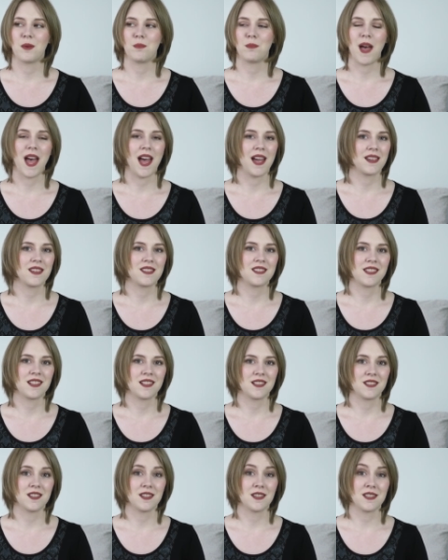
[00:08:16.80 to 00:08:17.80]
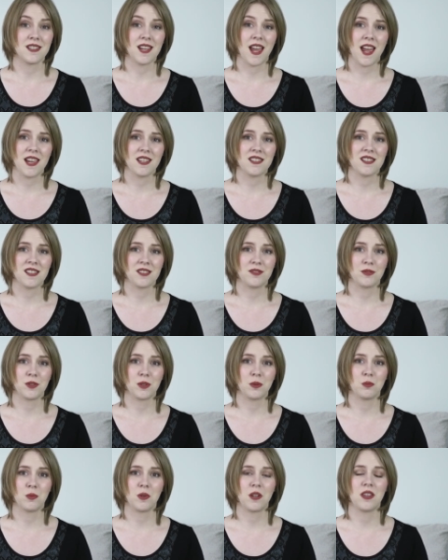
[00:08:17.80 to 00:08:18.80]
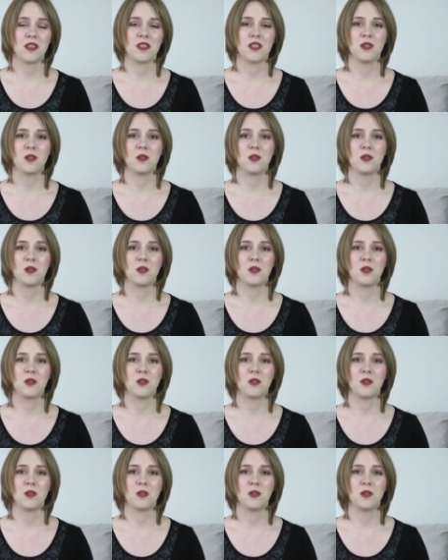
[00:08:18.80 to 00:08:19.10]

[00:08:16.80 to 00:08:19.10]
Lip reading: bags into the testing room with you.